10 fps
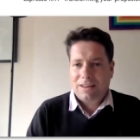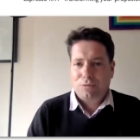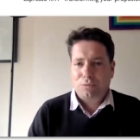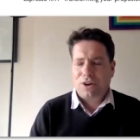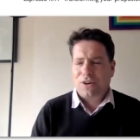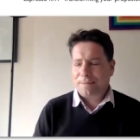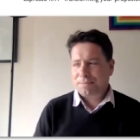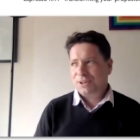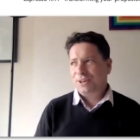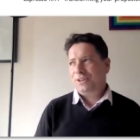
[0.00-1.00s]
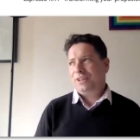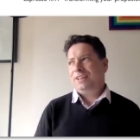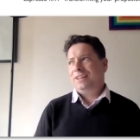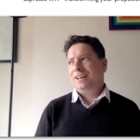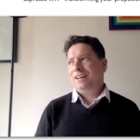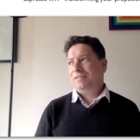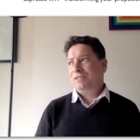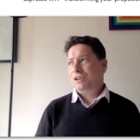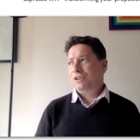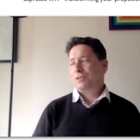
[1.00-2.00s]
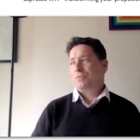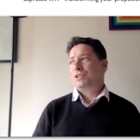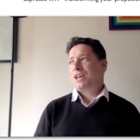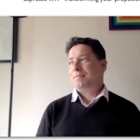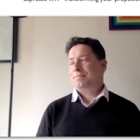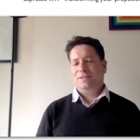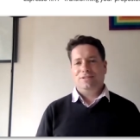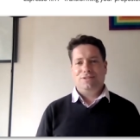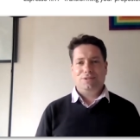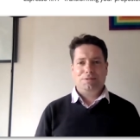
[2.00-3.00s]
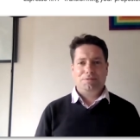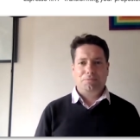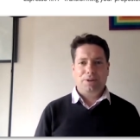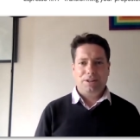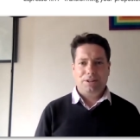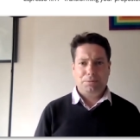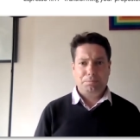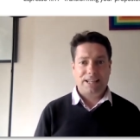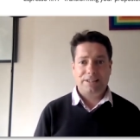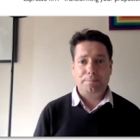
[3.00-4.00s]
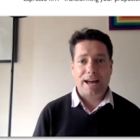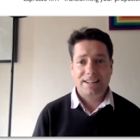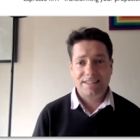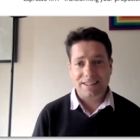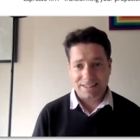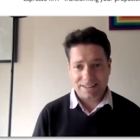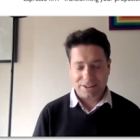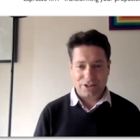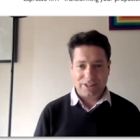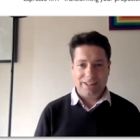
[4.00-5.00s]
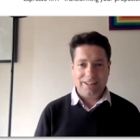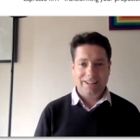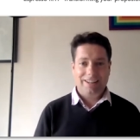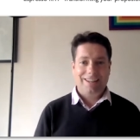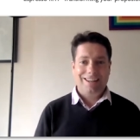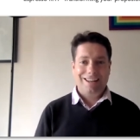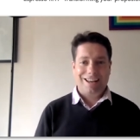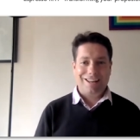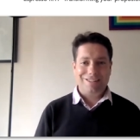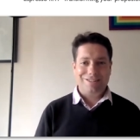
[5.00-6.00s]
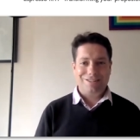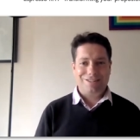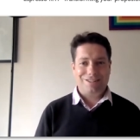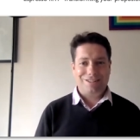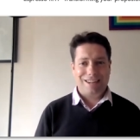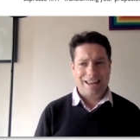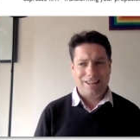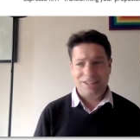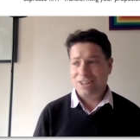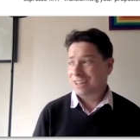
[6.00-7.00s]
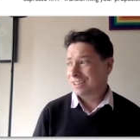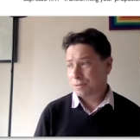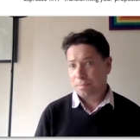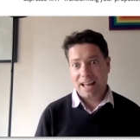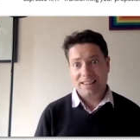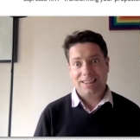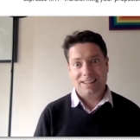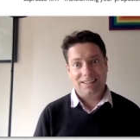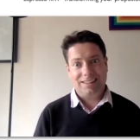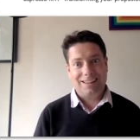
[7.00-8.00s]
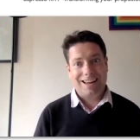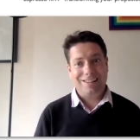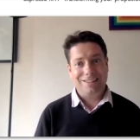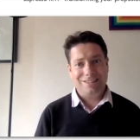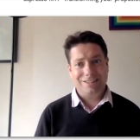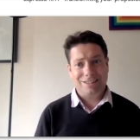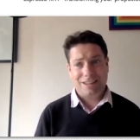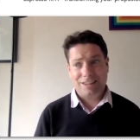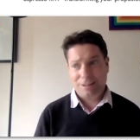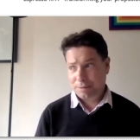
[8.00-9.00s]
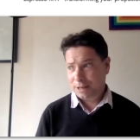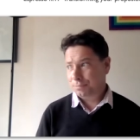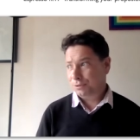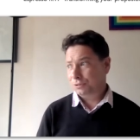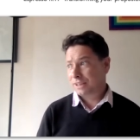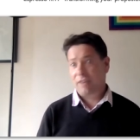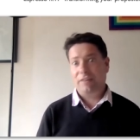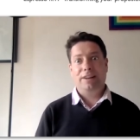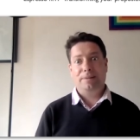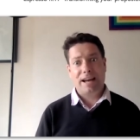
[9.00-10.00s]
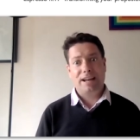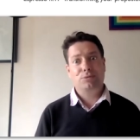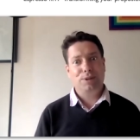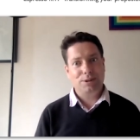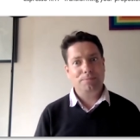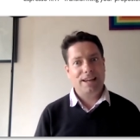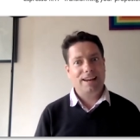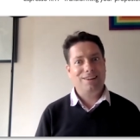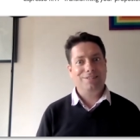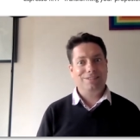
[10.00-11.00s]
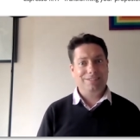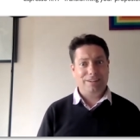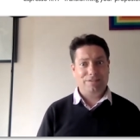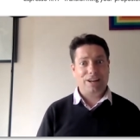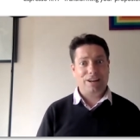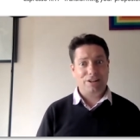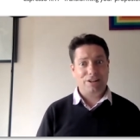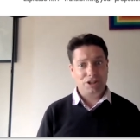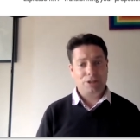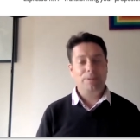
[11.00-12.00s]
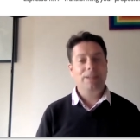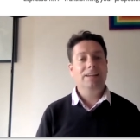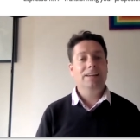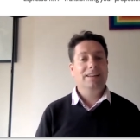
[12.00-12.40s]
Well, absolutely. If you look at what's happened with plastic bags in this country, and now they're seen as a bad thing. And I think people carry their bags with them now, and if they're going shopping,